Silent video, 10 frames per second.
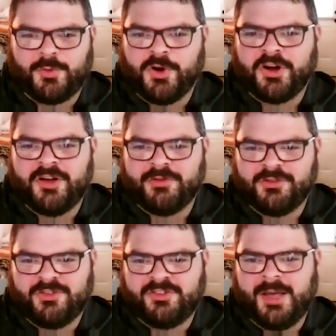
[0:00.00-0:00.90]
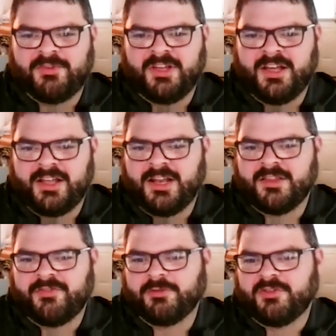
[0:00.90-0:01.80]
a squirt gun versus DMT getting hit
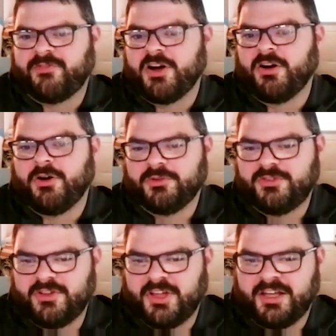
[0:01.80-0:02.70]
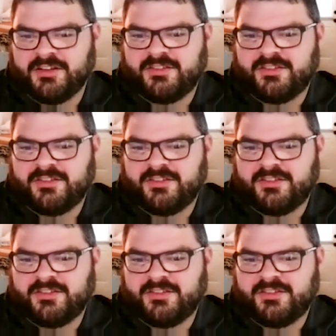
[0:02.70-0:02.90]
in the face with a fire hose. Like